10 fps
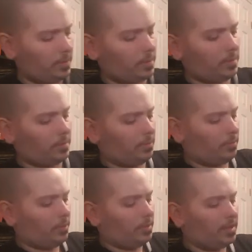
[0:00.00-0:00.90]

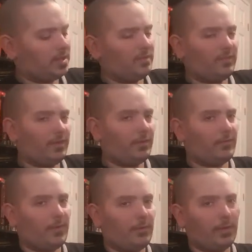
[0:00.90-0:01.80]
Oh, it's a
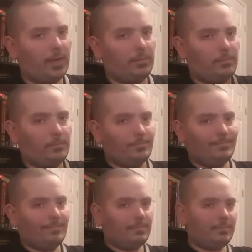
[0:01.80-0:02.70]
very
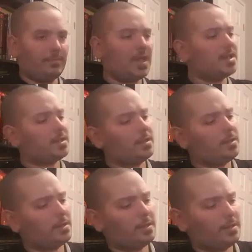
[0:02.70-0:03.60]
nice
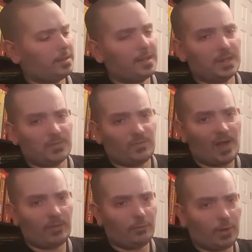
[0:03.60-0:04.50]
gun. It takes
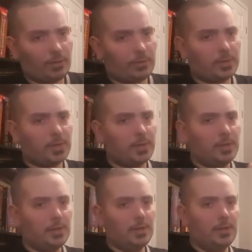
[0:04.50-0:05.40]
5 rounds.
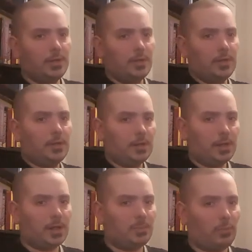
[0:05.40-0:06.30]

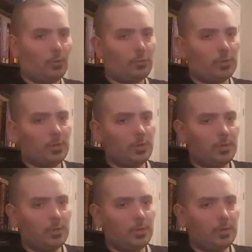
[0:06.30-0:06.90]
It's bolt.